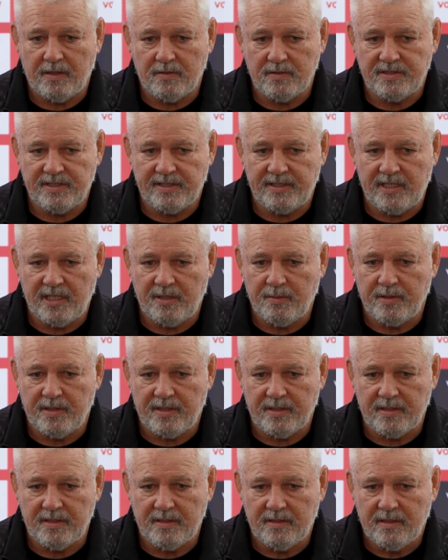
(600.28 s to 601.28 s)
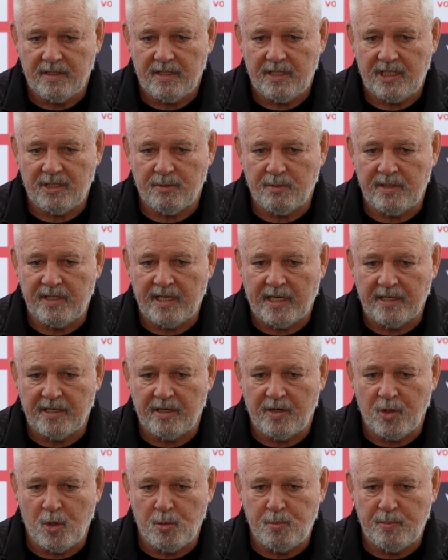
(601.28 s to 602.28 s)
out and said they were the you know a
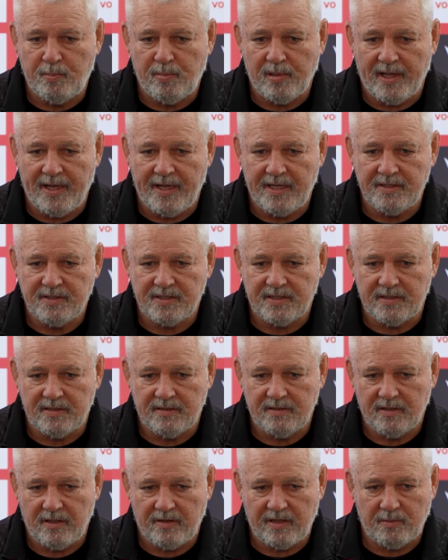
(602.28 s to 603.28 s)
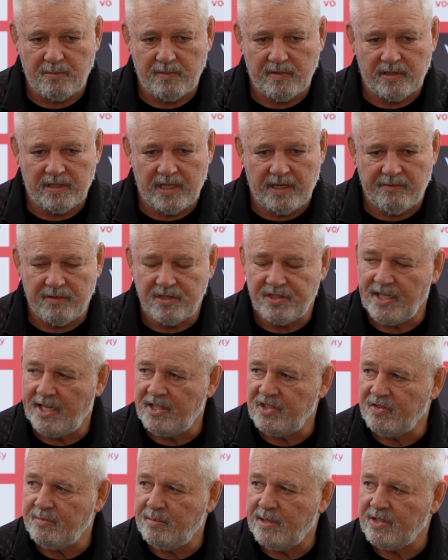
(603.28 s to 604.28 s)
younger group of players. Uh, I think we've got an average
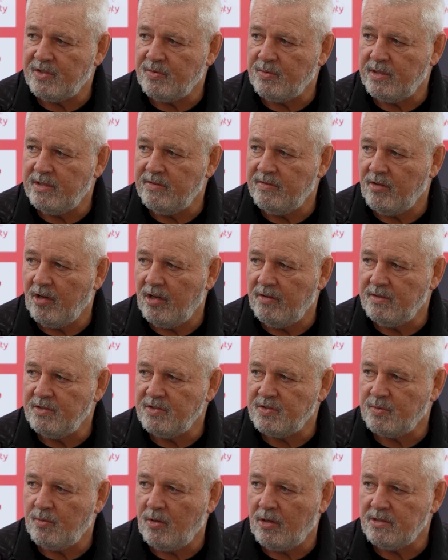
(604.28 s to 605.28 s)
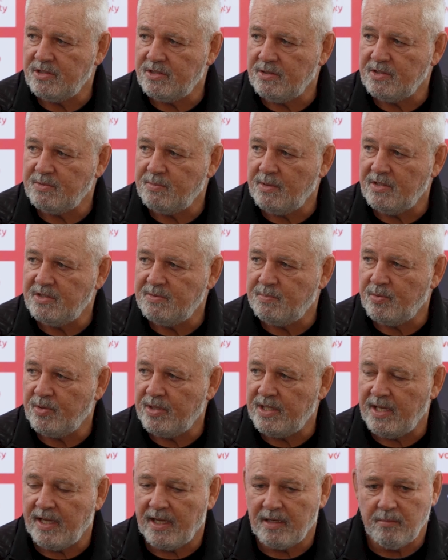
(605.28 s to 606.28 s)
age of about 25 in the squad, so it's, it's
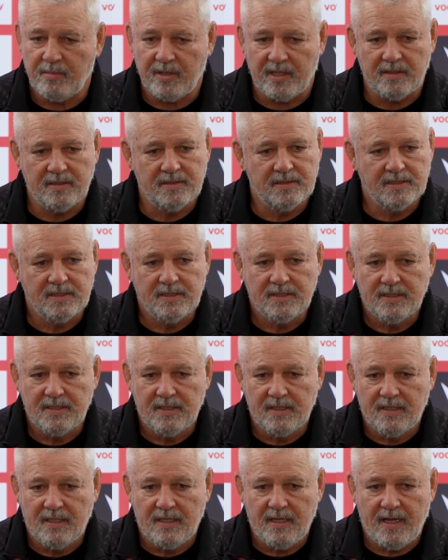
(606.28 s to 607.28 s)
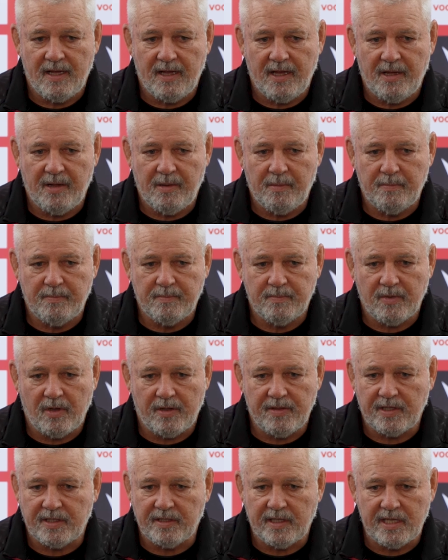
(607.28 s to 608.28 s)
pretty young. But um,
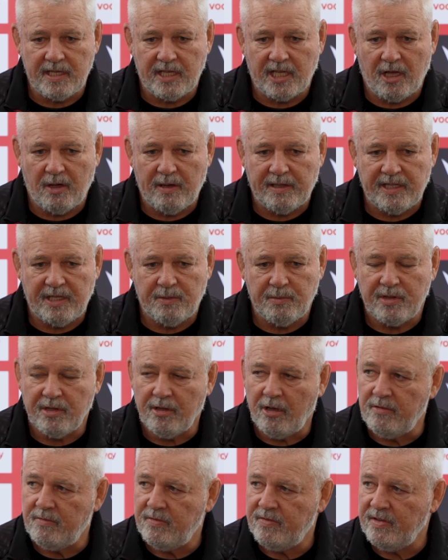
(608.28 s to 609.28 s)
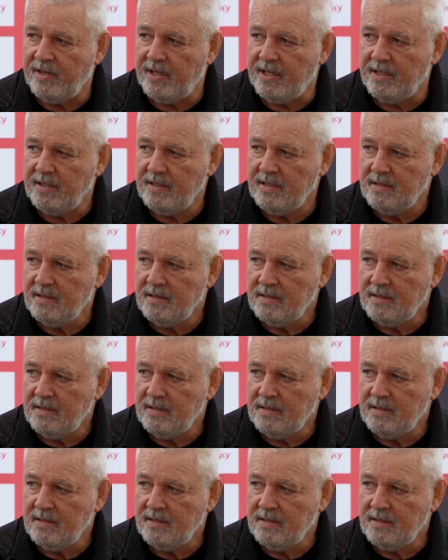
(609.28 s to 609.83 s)
I think they can go out there with no fear,